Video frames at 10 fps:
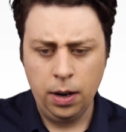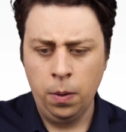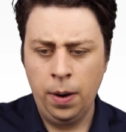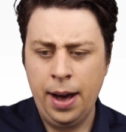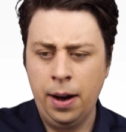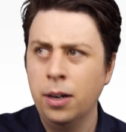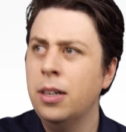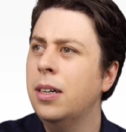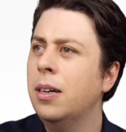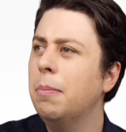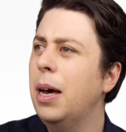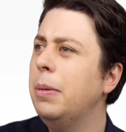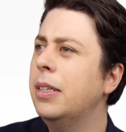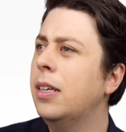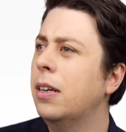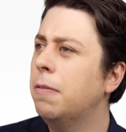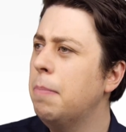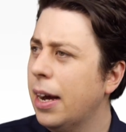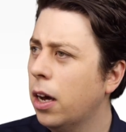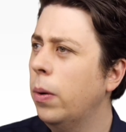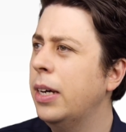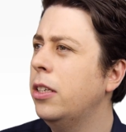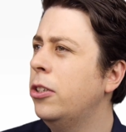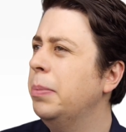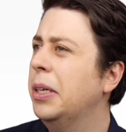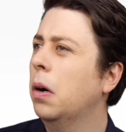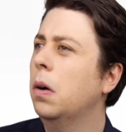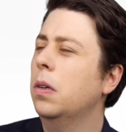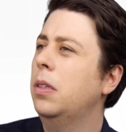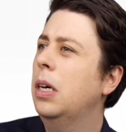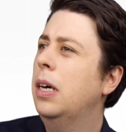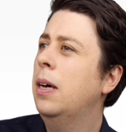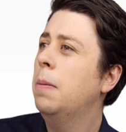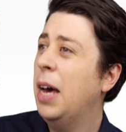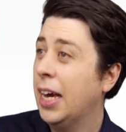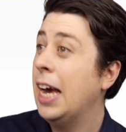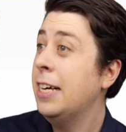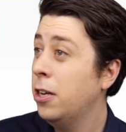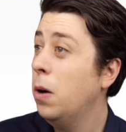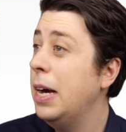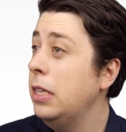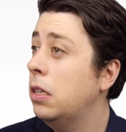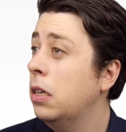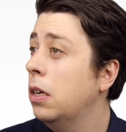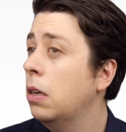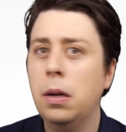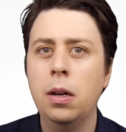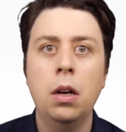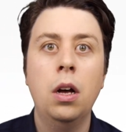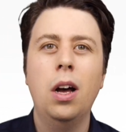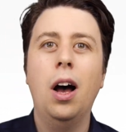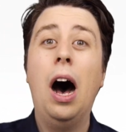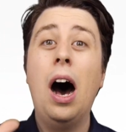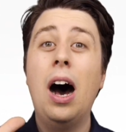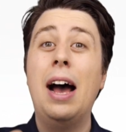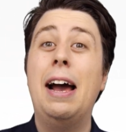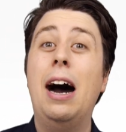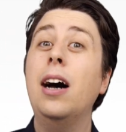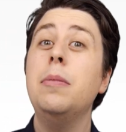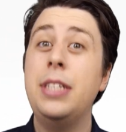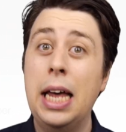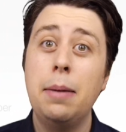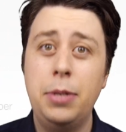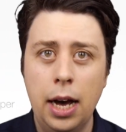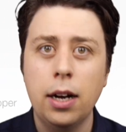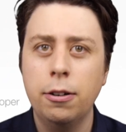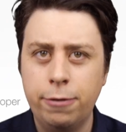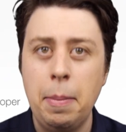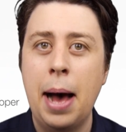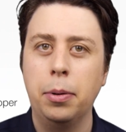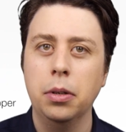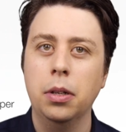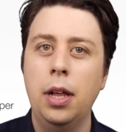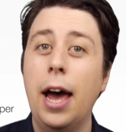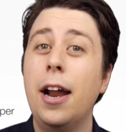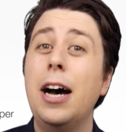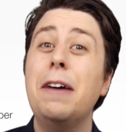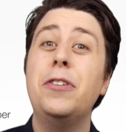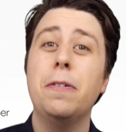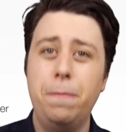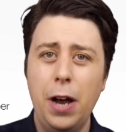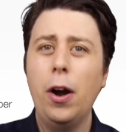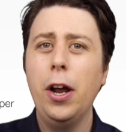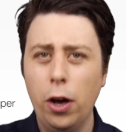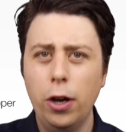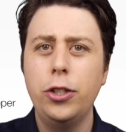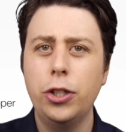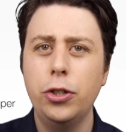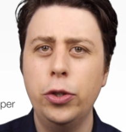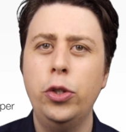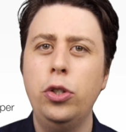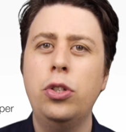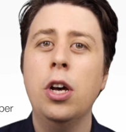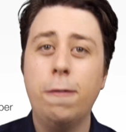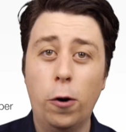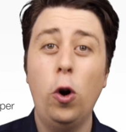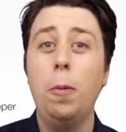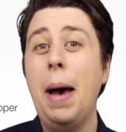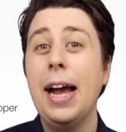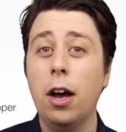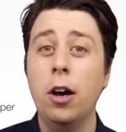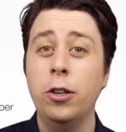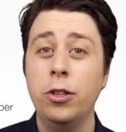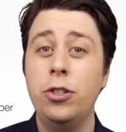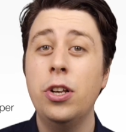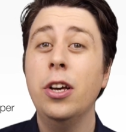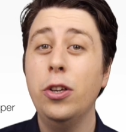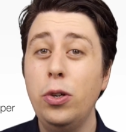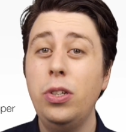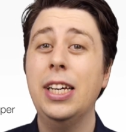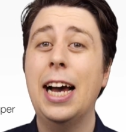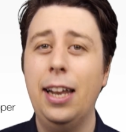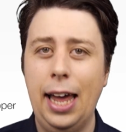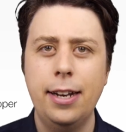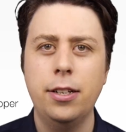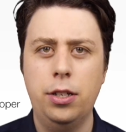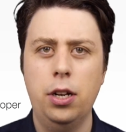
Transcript: Oh wow, maybe instead of macOS it should be called macSOS? Hi, I'm Sam Tucker from Apple, and I have some very urgent news for all Mac owners using our latest